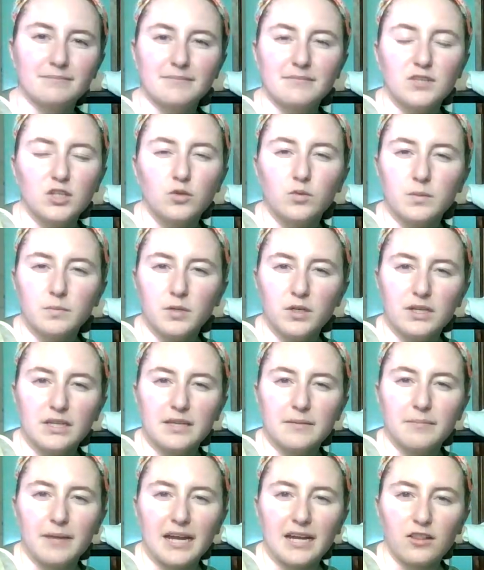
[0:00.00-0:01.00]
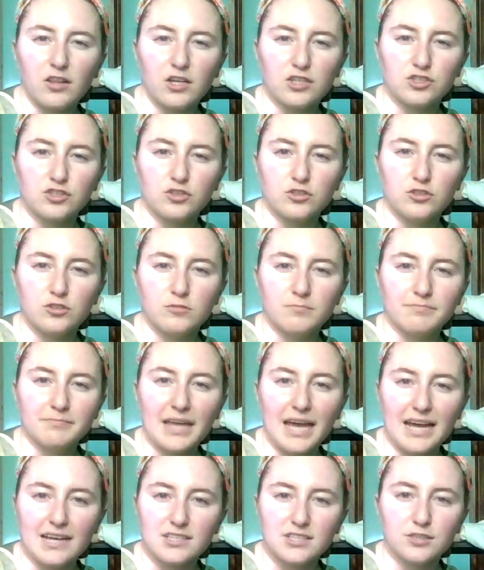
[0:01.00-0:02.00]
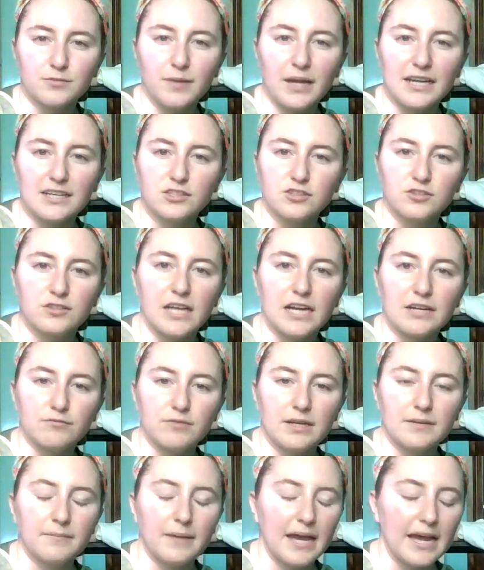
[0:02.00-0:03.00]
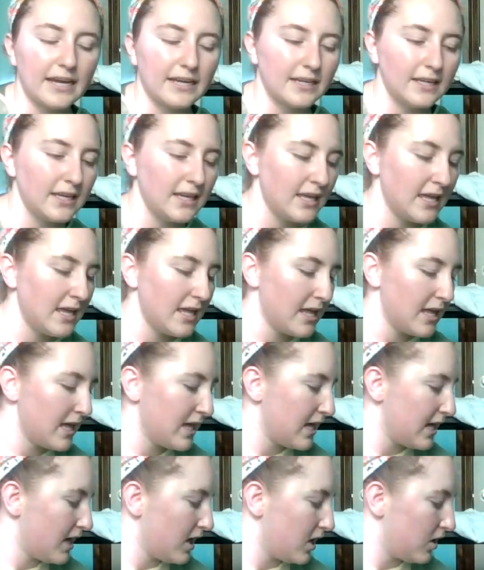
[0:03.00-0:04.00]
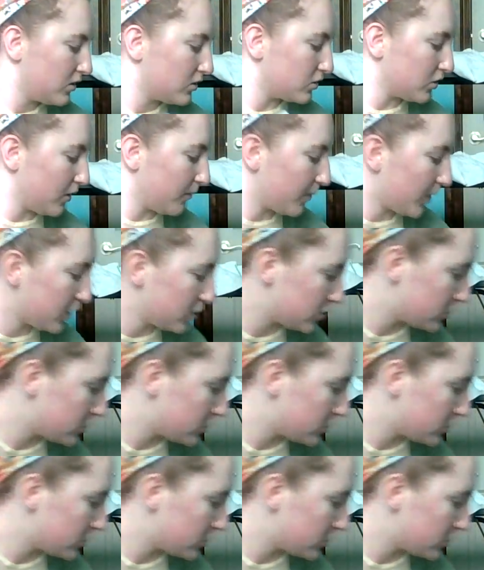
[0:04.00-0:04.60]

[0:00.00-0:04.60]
you would put in the biological hazard bag, so that red bag. So I'll